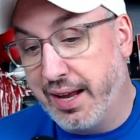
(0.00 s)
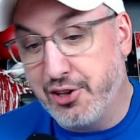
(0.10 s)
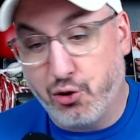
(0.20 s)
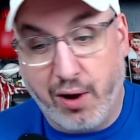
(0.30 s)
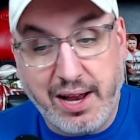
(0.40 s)

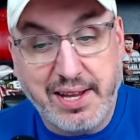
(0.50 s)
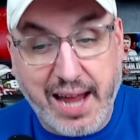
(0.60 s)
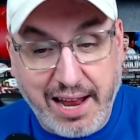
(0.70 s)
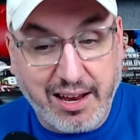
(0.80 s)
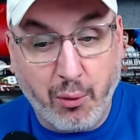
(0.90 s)
Against Grand
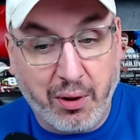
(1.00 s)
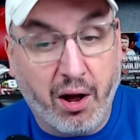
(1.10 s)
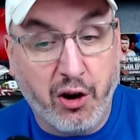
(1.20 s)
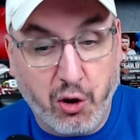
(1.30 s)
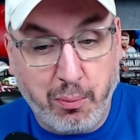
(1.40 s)
Canyon, it
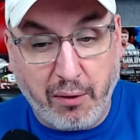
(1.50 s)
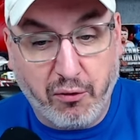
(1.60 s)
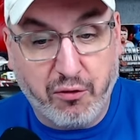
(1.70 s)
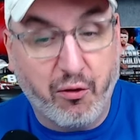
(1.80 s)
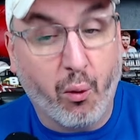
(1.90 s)
went under by
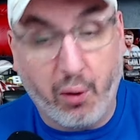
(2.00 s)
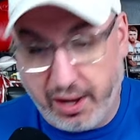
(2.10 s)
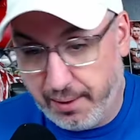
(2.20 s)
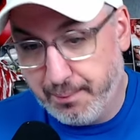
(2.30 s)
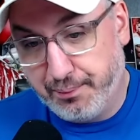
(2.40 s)

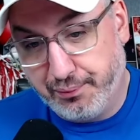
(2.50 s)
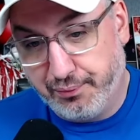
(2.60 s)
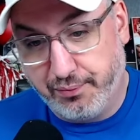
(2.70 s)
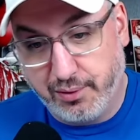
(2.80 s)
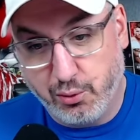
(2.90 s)
40.
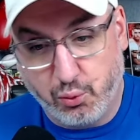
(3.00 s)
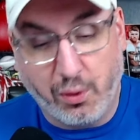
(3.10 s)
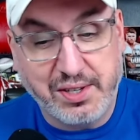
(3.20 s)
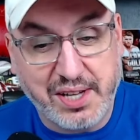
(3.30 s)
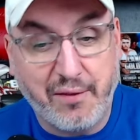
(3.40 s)
It was
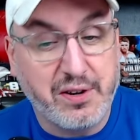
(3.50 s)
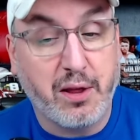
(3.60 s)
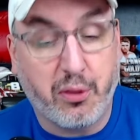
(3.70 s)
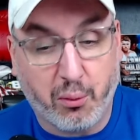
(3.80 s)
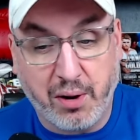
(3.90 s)

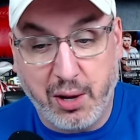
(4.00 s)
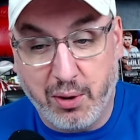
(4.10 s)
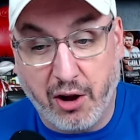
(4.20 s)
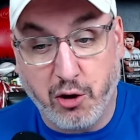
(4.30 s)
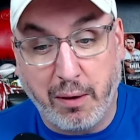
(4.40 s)
173,
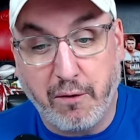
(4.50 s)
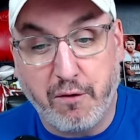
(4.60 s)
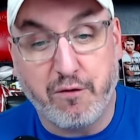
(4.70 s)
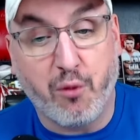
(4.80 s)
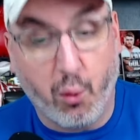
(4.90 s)
went under by
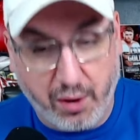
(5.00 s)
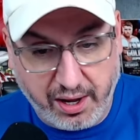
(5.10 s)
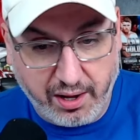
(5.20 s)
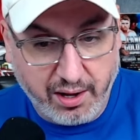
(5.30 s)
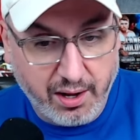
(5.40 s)

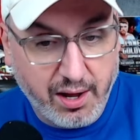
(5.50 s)
40.